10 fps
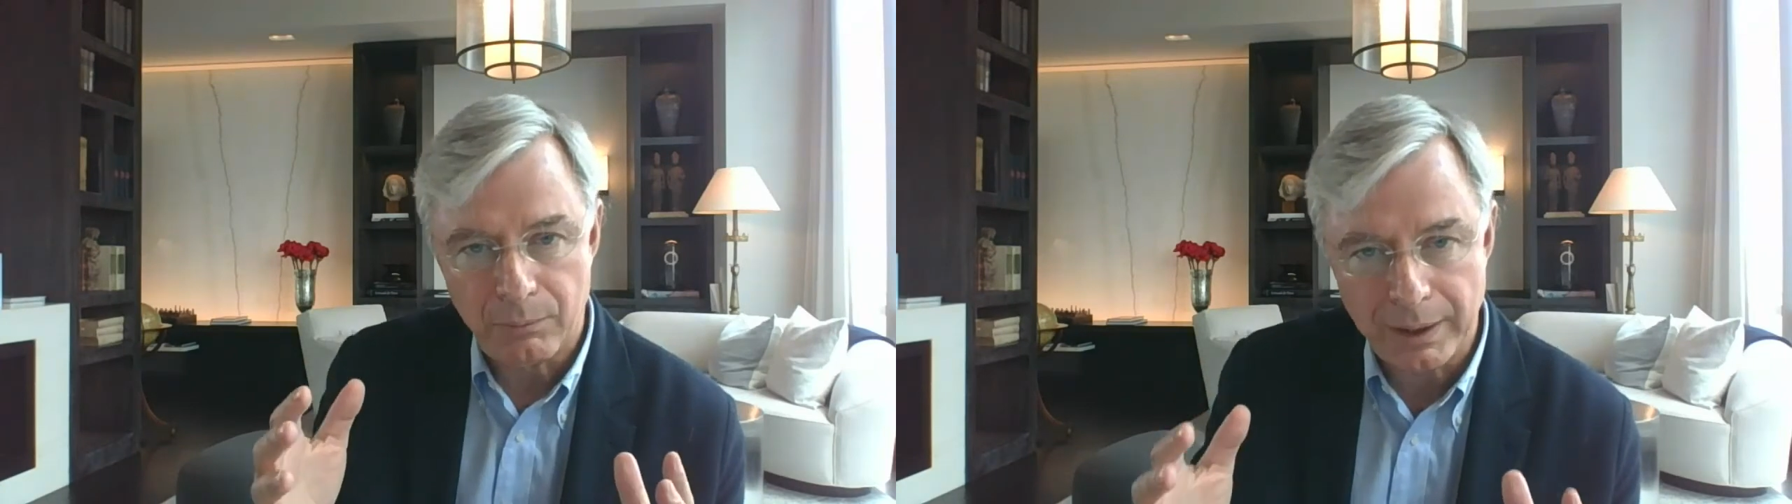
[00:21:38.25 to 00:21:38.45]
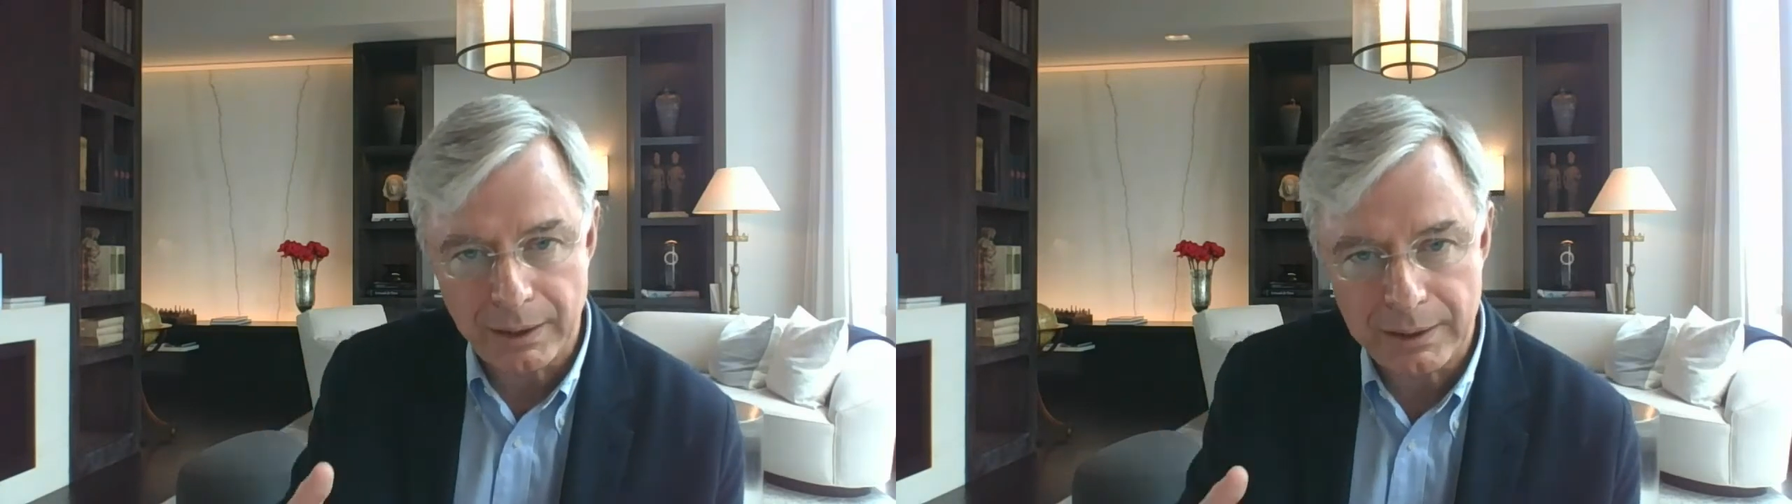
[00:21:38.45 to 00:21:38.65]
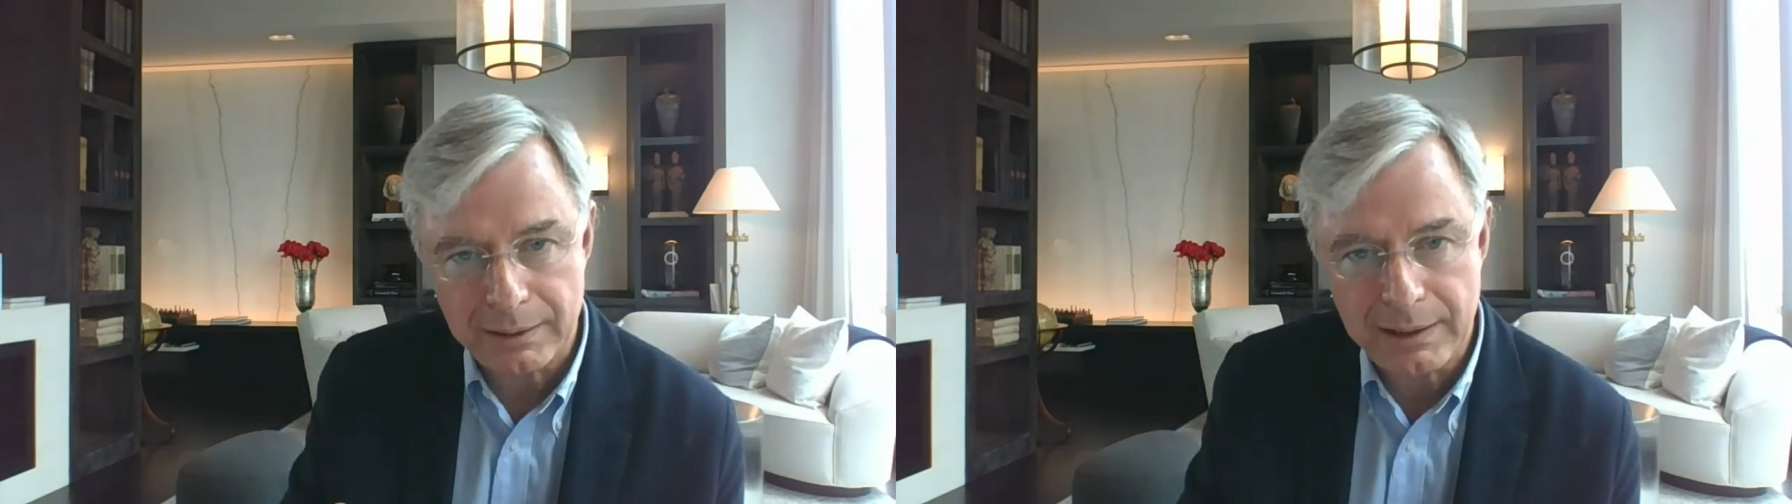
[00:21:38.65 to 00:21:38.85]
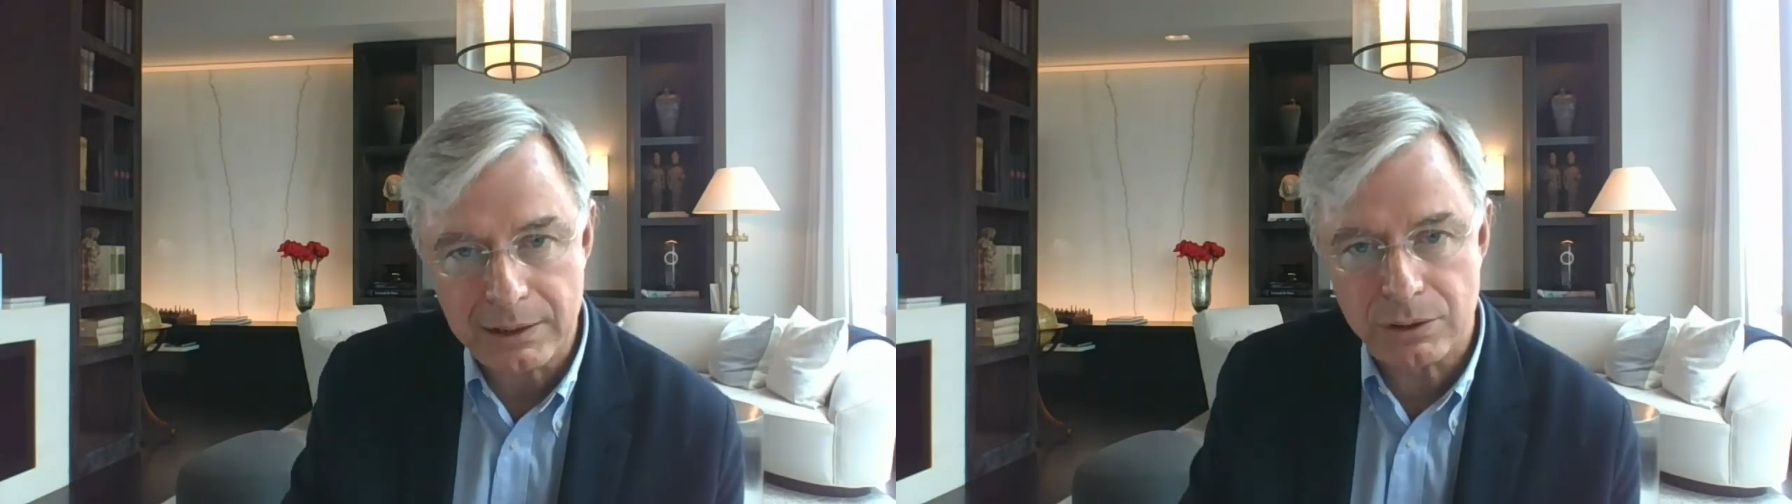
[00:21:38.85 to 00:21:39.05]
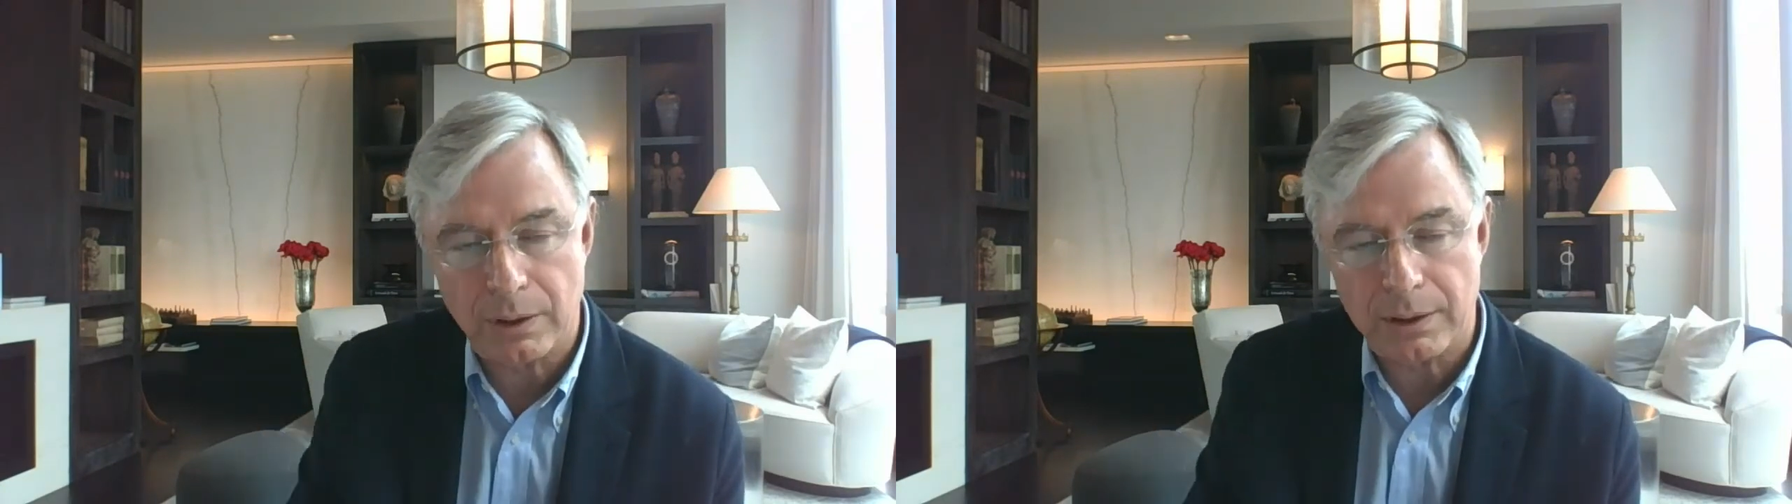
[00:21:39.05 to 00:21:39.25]
we're
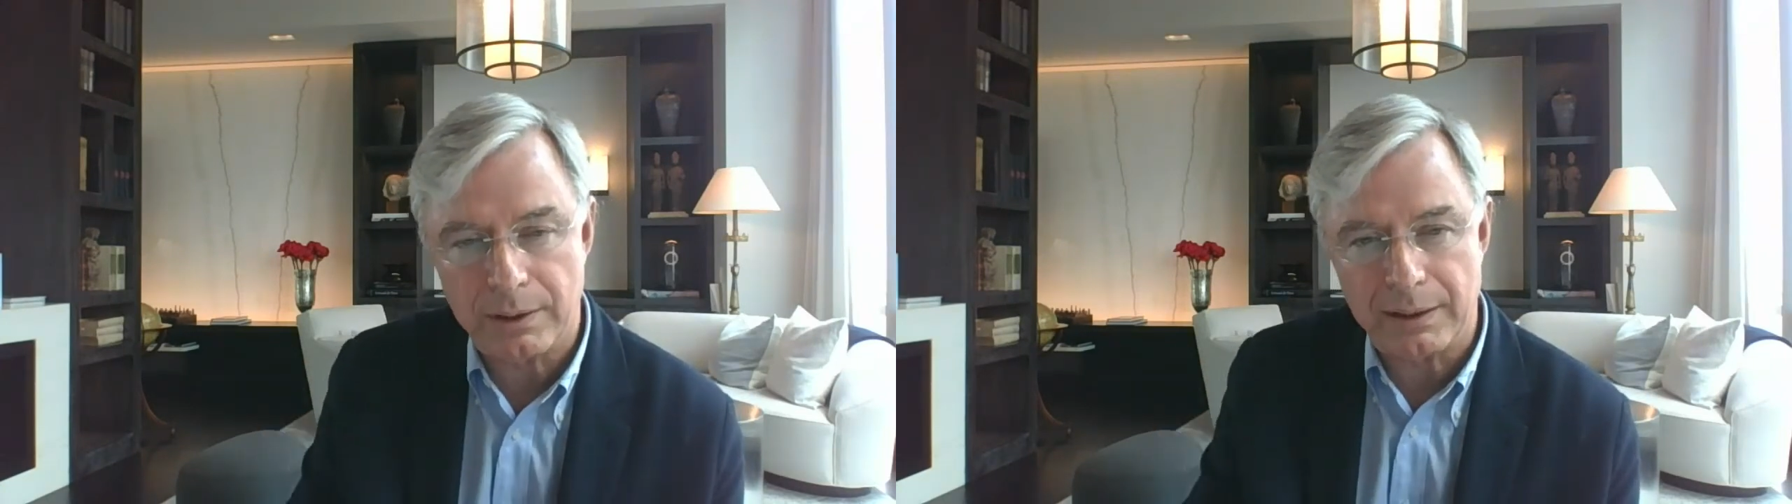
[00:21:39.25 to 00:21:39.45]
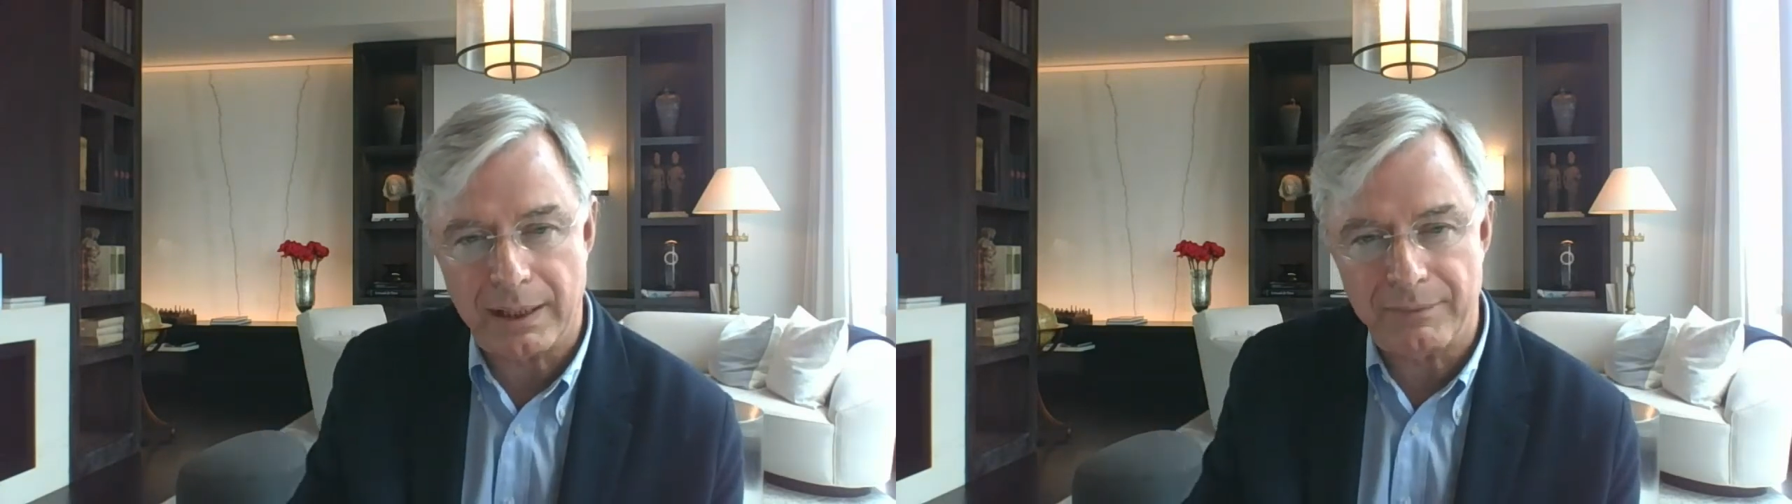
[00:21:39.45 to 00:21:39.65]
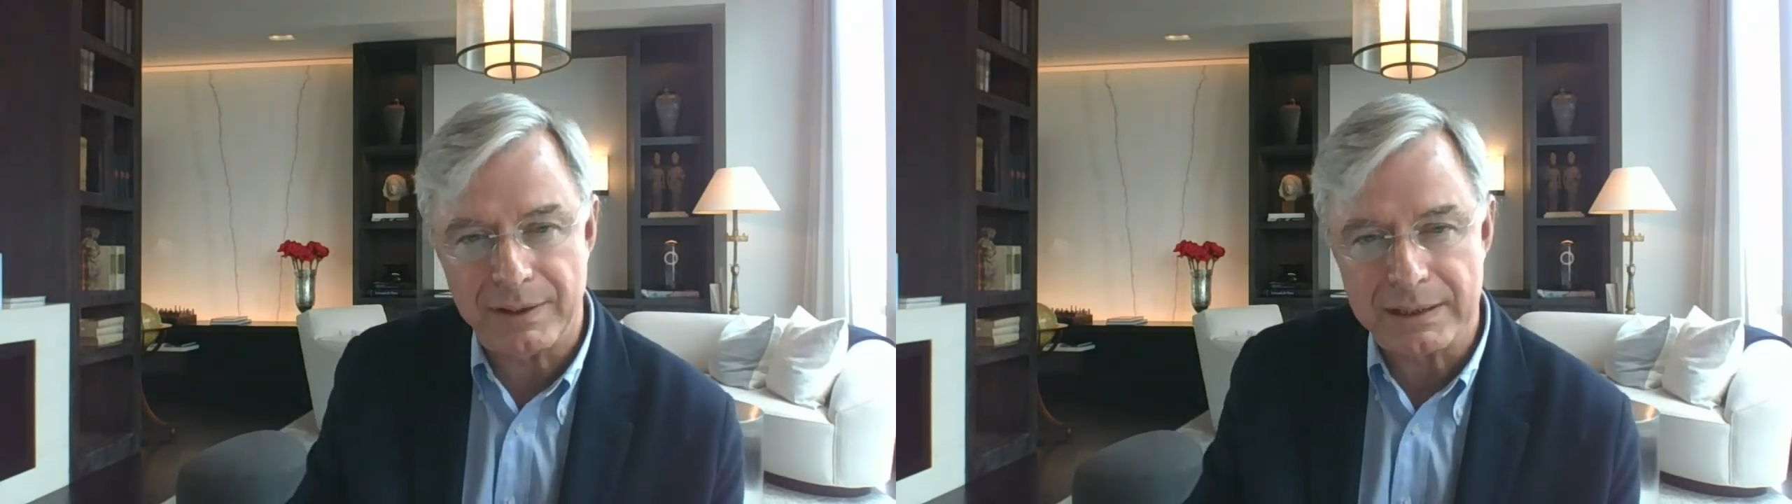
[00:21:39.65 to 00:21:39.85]
going to need to